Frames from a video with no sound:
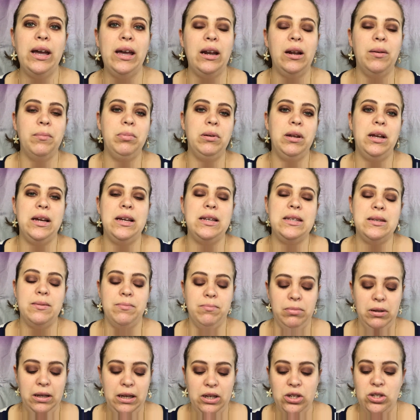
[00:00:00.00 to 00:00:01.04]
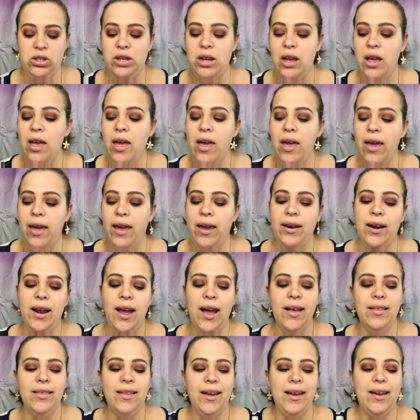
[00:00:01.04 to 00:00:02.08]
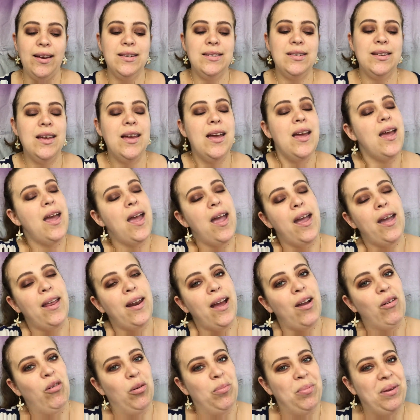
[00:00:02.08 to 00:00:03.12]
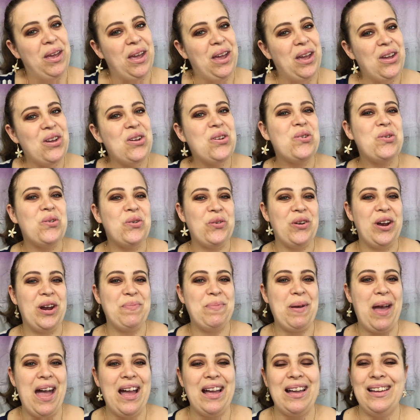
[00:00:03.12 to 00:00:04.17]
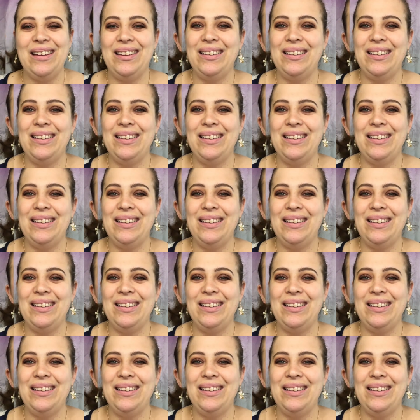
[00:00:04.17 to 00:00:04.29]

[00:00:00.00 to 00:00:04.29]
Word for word: and apply some blush and highlight and I will be right back.